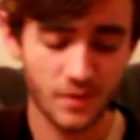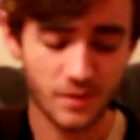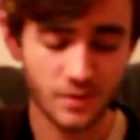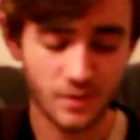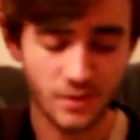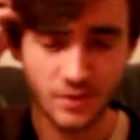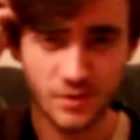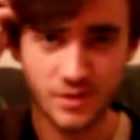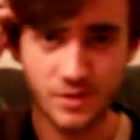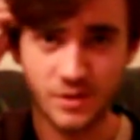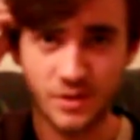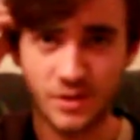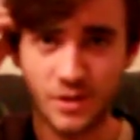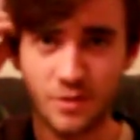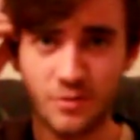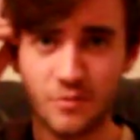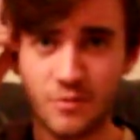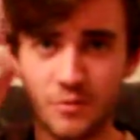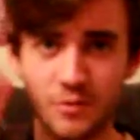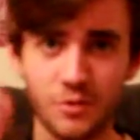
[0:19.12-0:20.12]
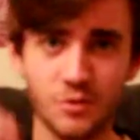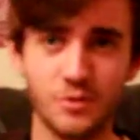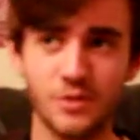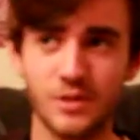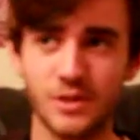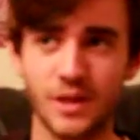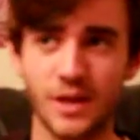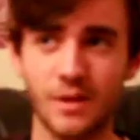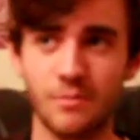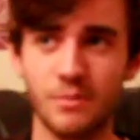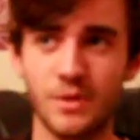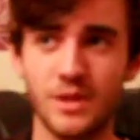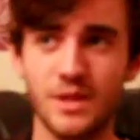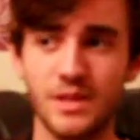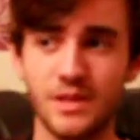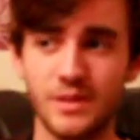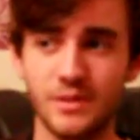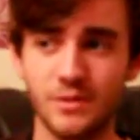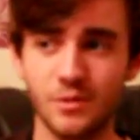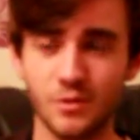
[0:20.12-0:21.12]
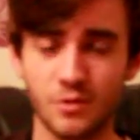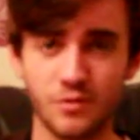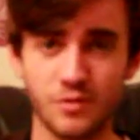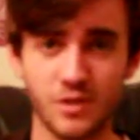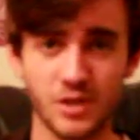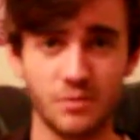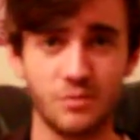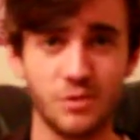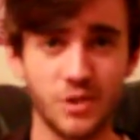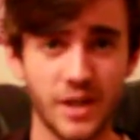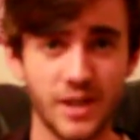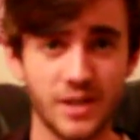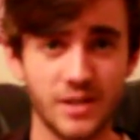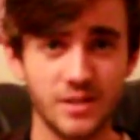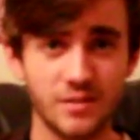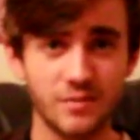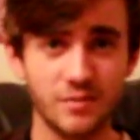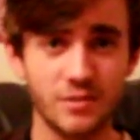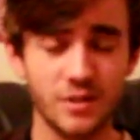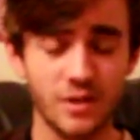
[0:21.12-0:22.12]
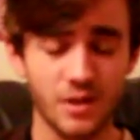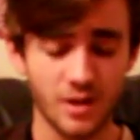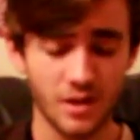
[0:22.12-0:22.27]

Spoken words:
Because reviews can be sort of subjective,